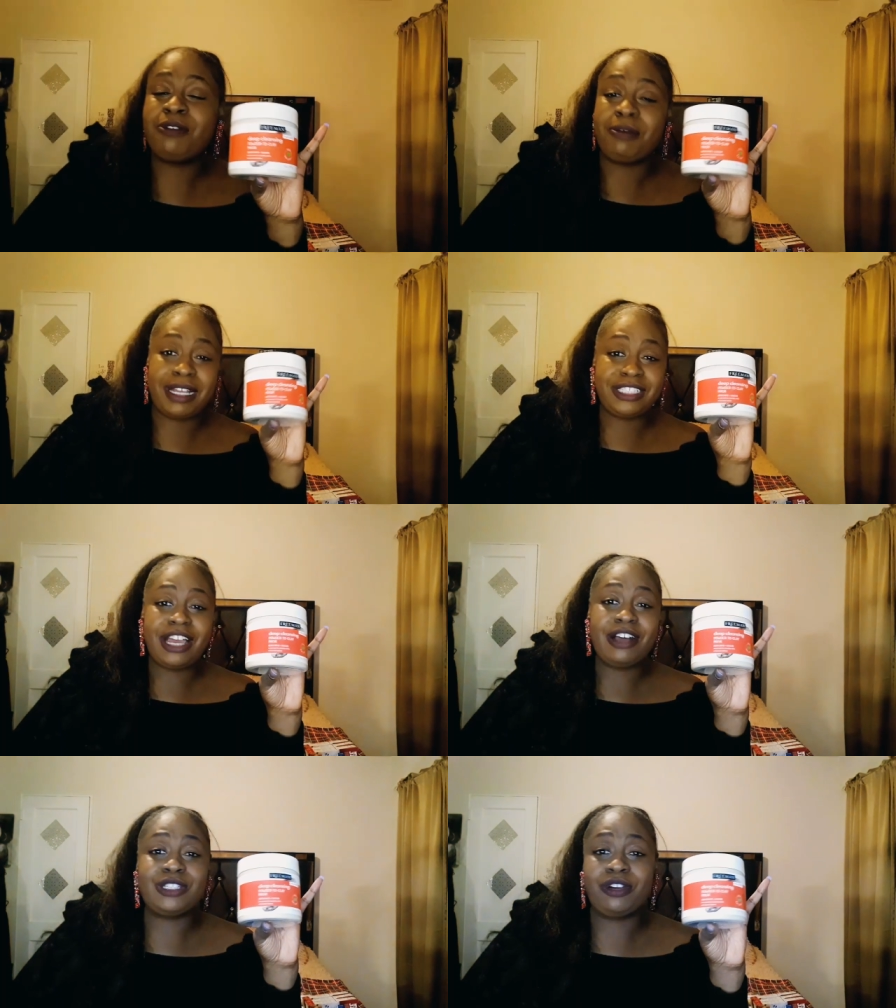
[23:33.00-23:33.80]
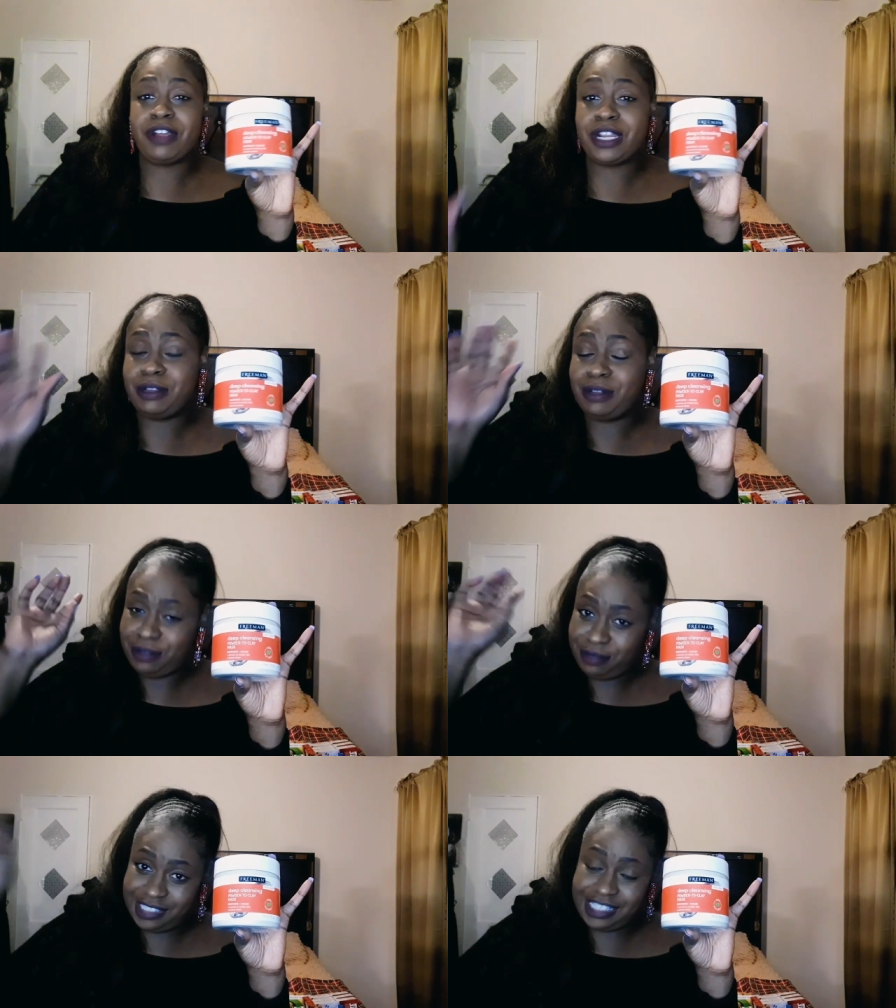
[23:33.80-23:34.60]
well, my child has already
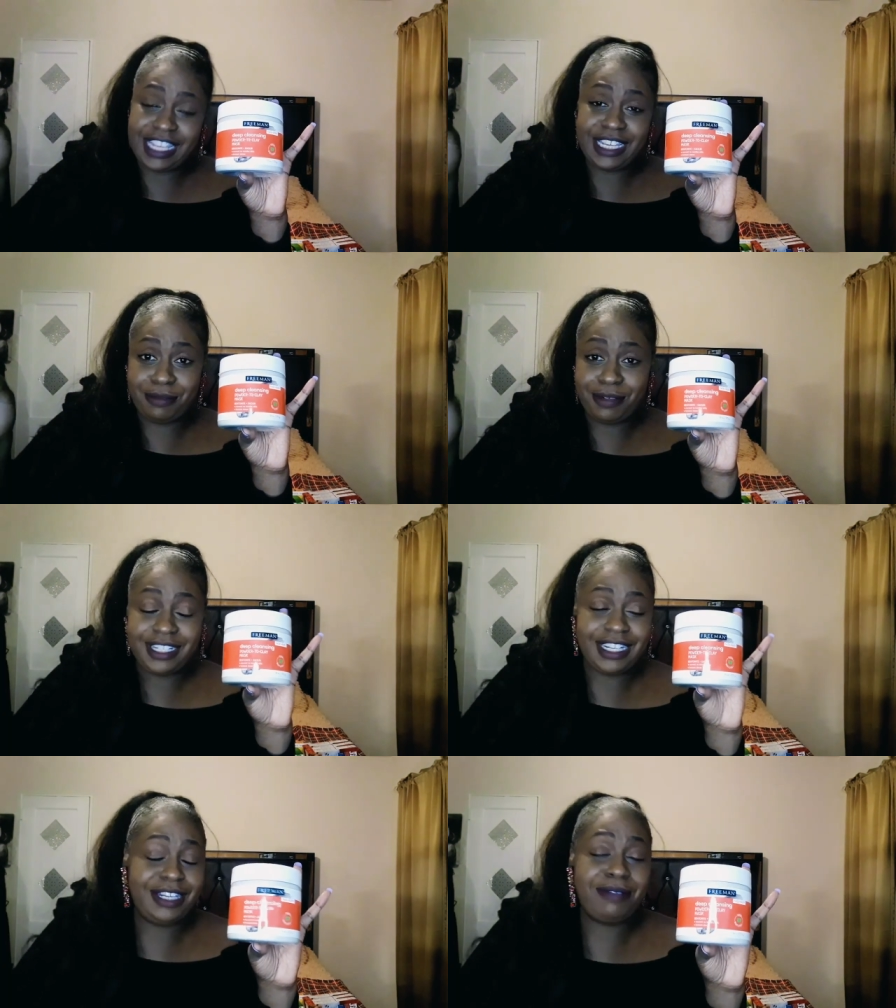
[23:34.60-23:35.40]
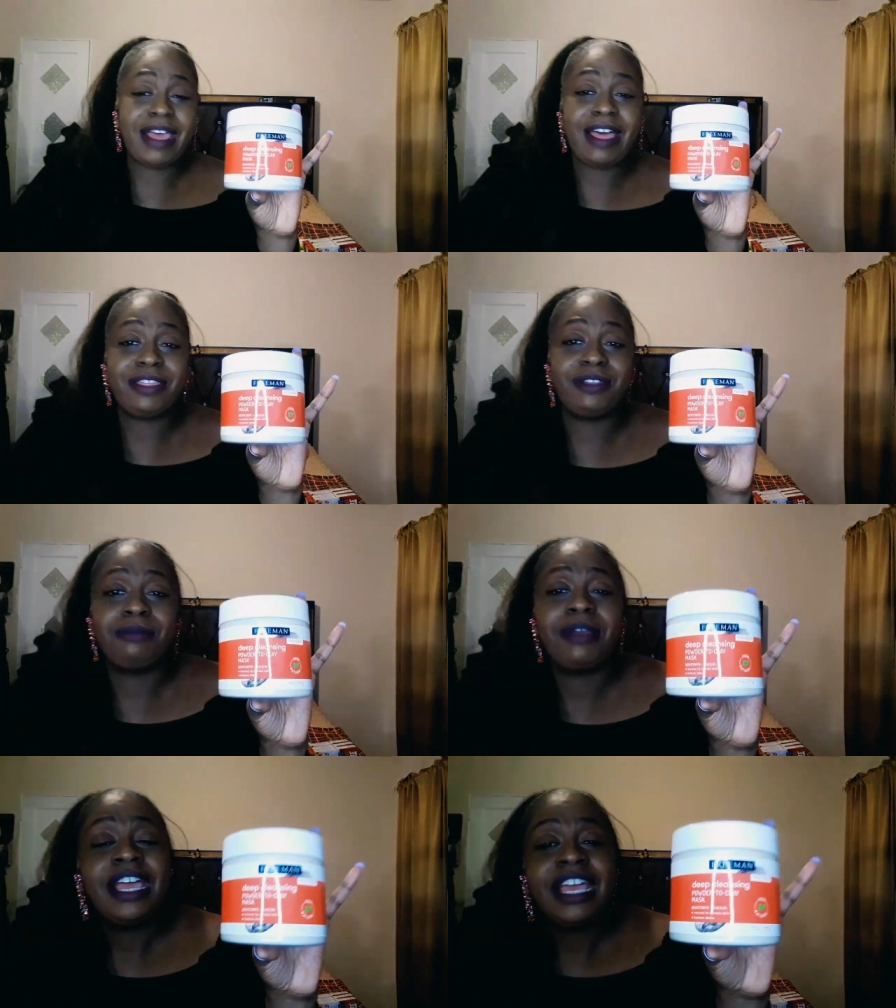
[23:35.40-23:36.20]
taken one in the
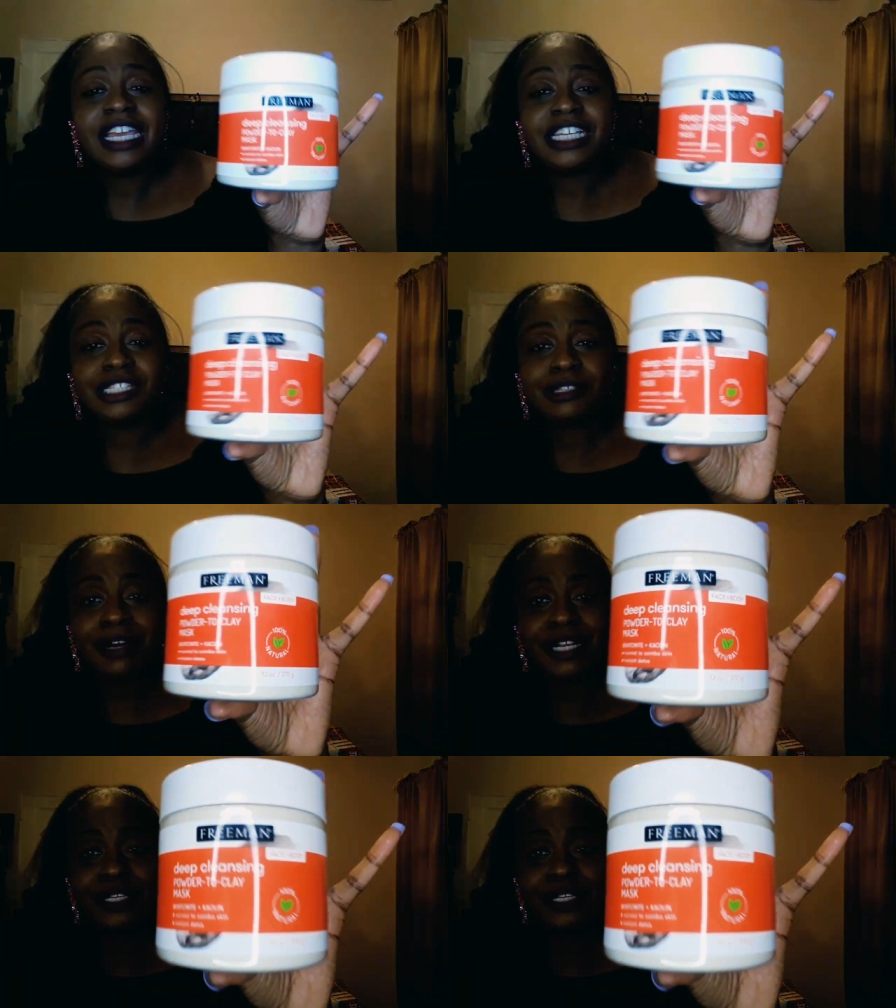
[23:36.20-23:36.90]
bathroom and started